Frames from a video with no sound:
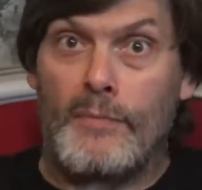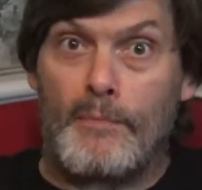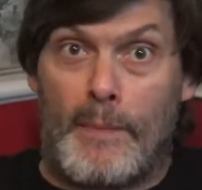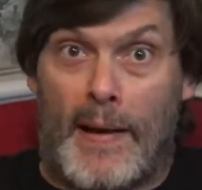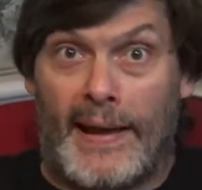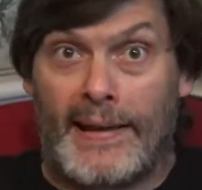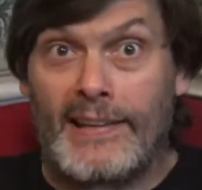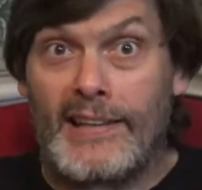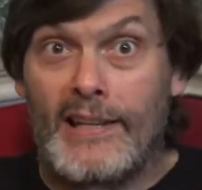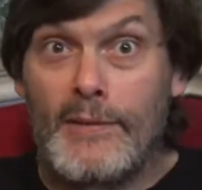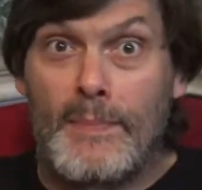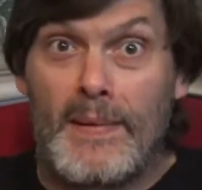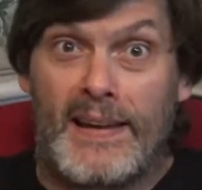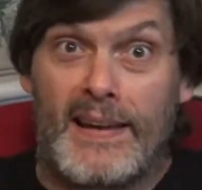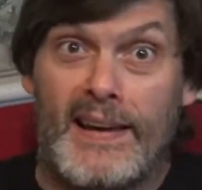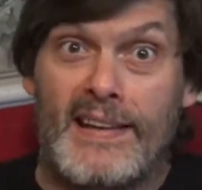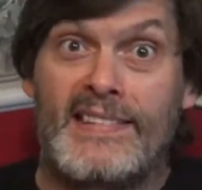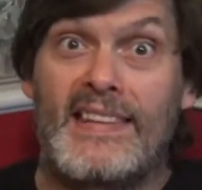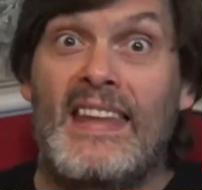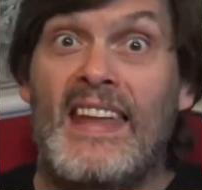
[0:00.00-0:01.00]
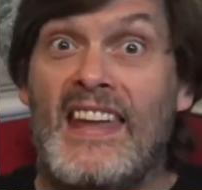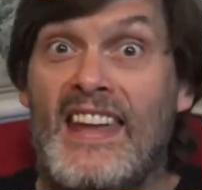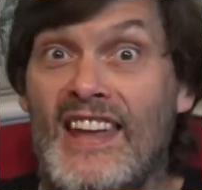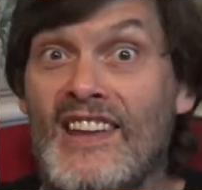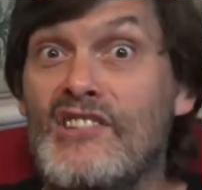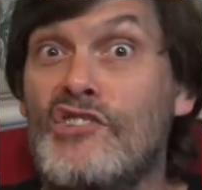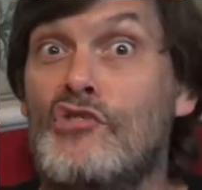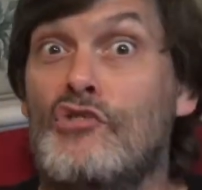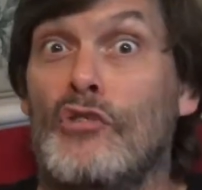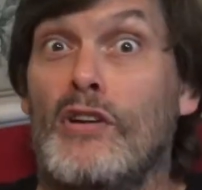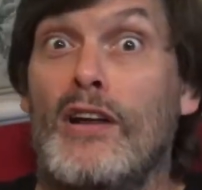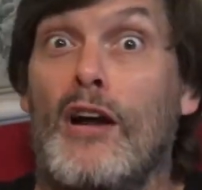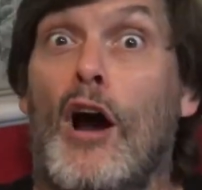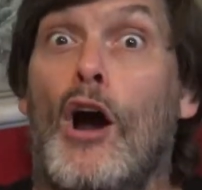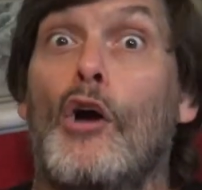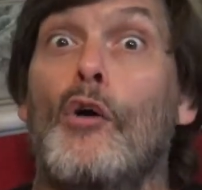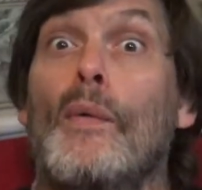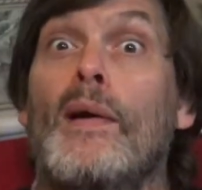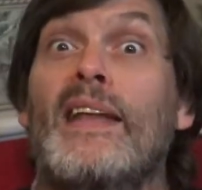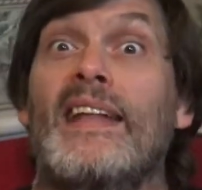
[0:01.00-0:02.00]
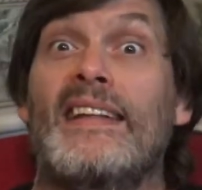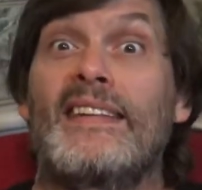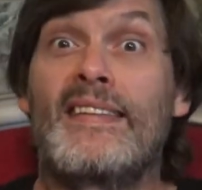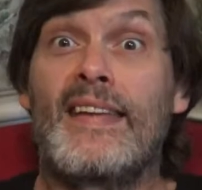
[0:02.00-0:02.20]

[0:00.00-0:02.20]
mainly because history already